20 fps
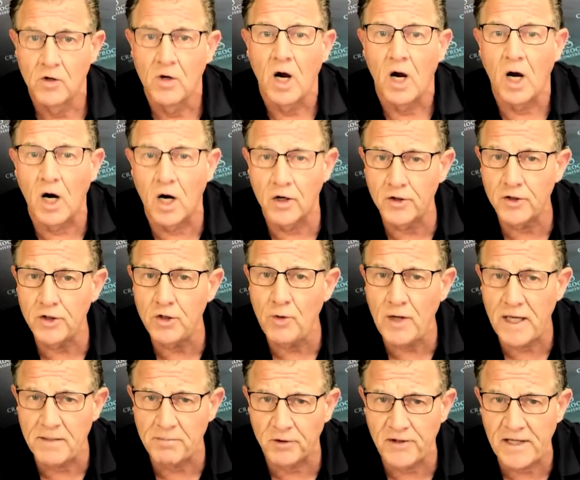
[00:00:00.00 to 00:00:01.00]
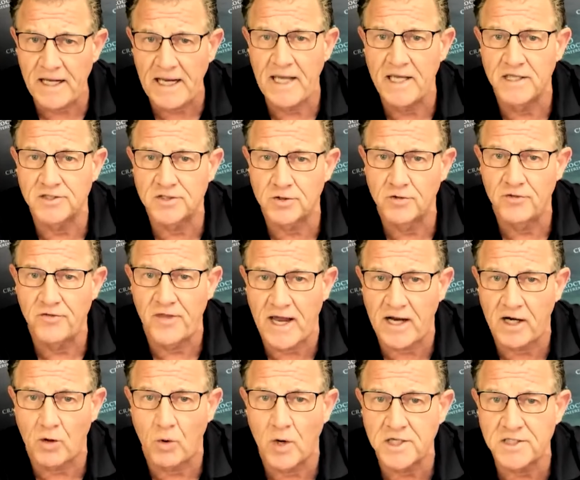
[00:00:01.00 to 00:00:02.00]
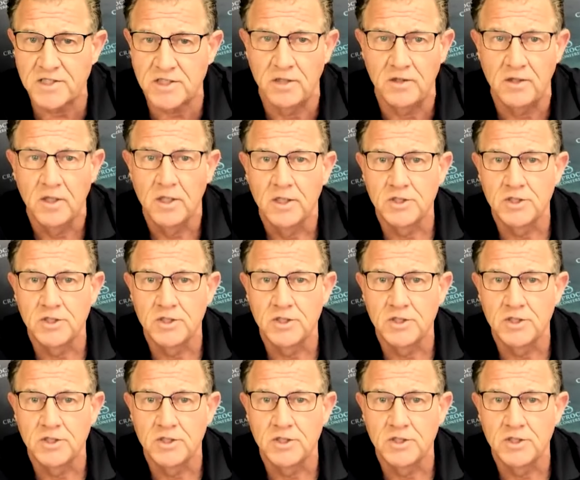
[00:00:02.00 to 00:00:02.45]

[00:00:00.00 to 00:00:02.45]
Are you able to answer that question?